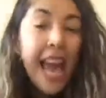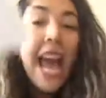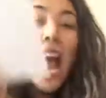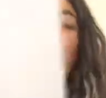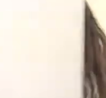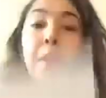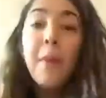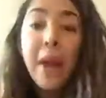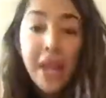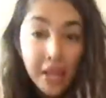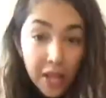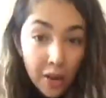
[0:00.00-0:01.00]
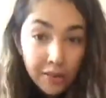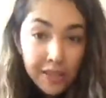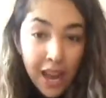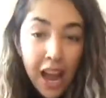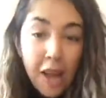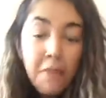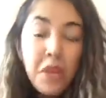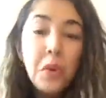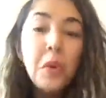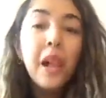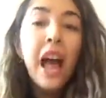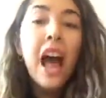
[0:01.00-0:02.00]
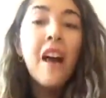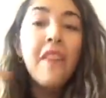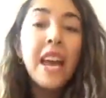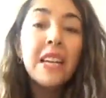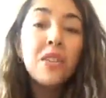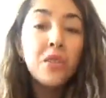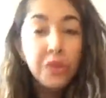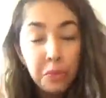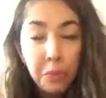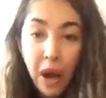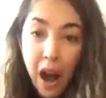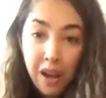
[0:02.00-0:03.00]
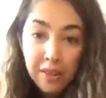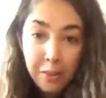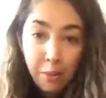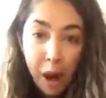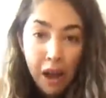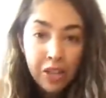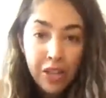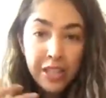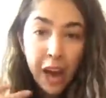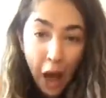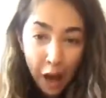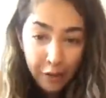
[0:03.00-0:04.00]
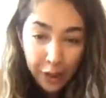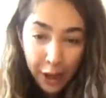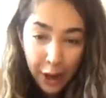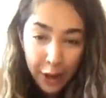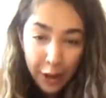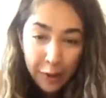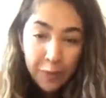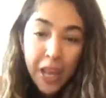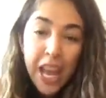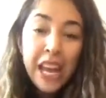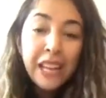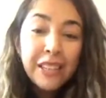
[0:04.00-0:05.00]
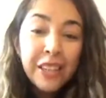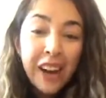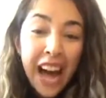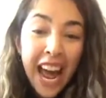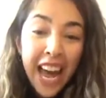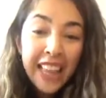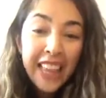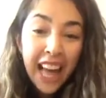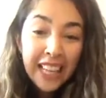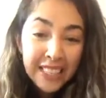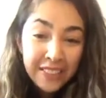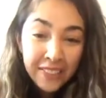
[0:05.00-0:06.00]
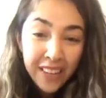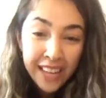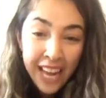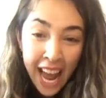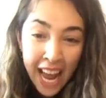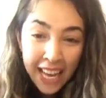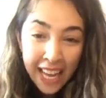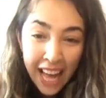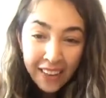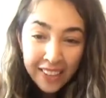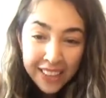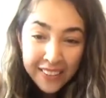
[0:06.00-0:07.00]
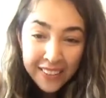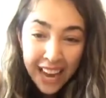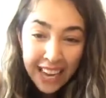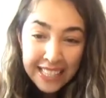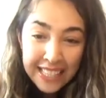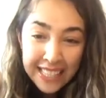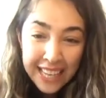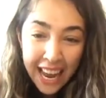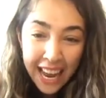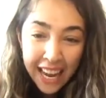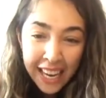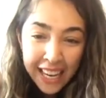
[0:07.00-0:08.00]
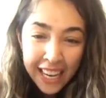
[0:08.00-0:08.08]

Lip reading: and in no time you will have a super awesome project of your own. So I had lots of fun hanging out with you guys today.